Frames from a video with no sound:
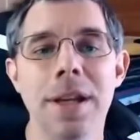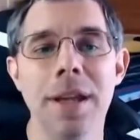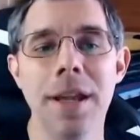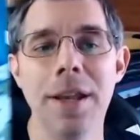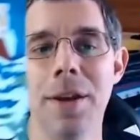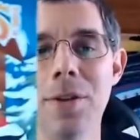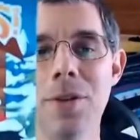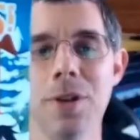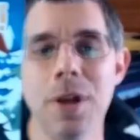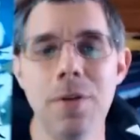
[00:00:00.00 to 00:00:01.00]
And there's
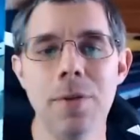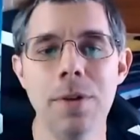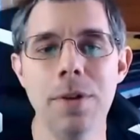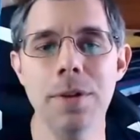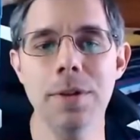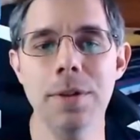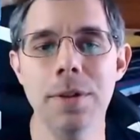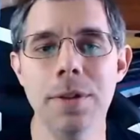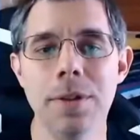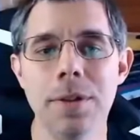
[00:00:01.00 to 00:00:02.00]
the cover
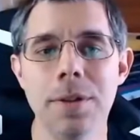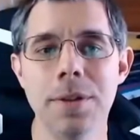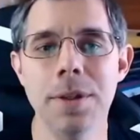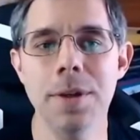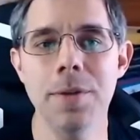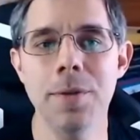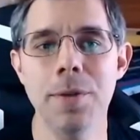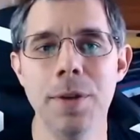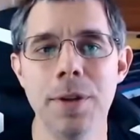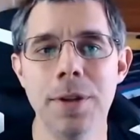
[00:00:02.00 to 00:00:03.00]

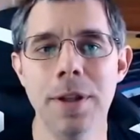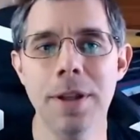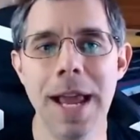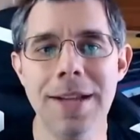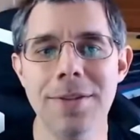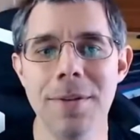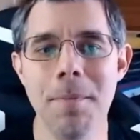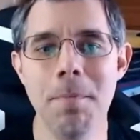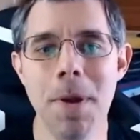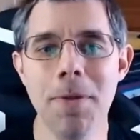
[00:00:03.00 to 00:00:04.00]
of the last
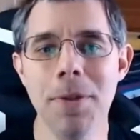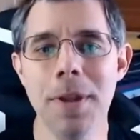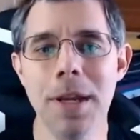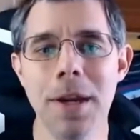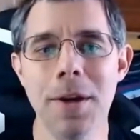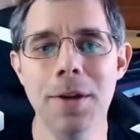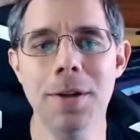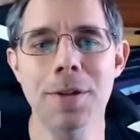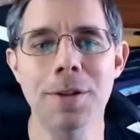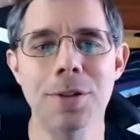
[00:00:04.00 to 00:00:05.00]
month of the
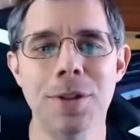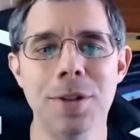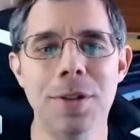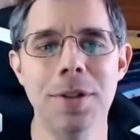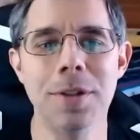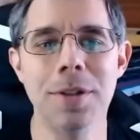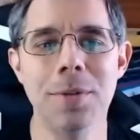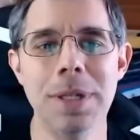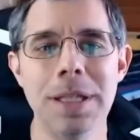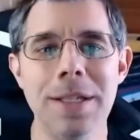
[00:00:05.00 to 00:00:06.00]
year's
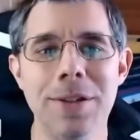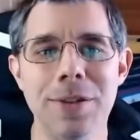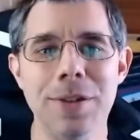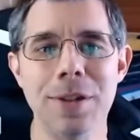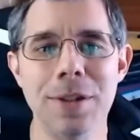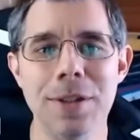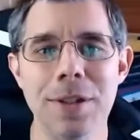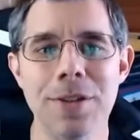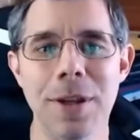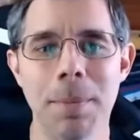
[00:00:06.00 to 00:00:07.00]
release,
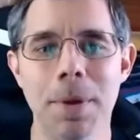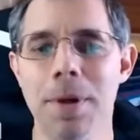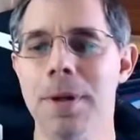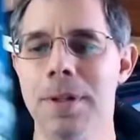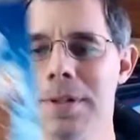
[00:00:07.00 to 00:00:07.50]
December.